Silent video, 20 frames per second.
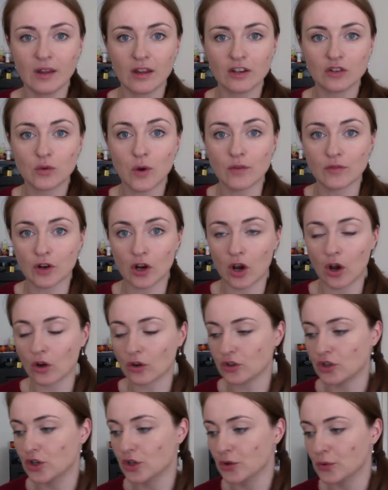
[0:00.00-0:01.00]
o'clock
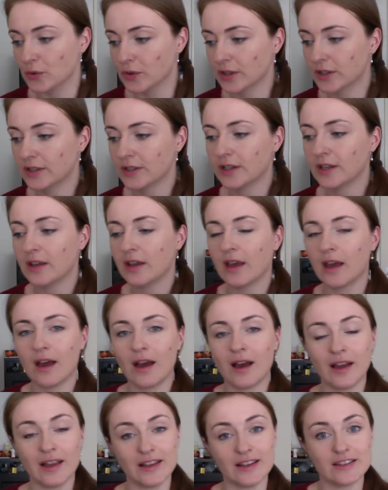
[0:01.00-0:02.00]
noon
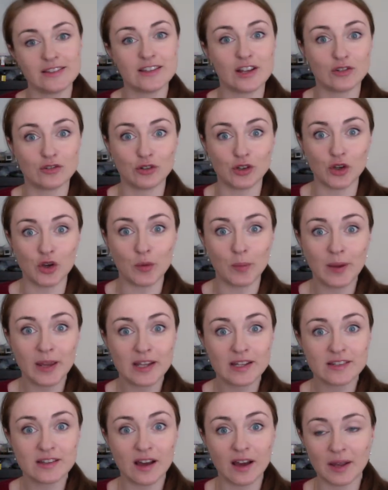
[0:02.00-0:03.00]
in Central
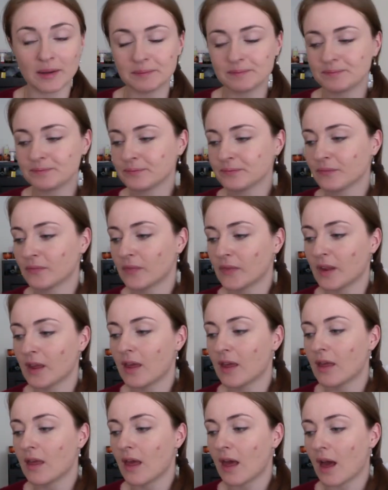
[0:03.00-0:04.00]
European time.
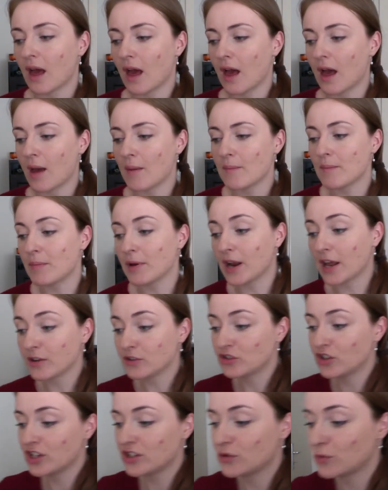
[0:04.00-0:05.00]
But I
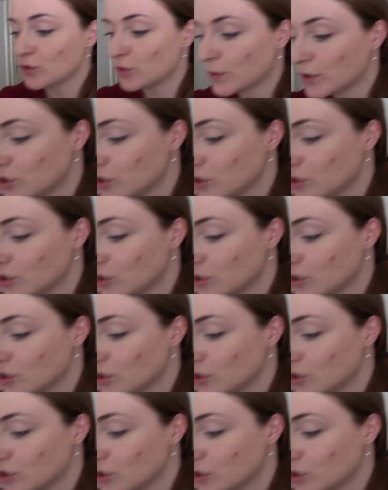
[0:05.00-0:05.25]
did just want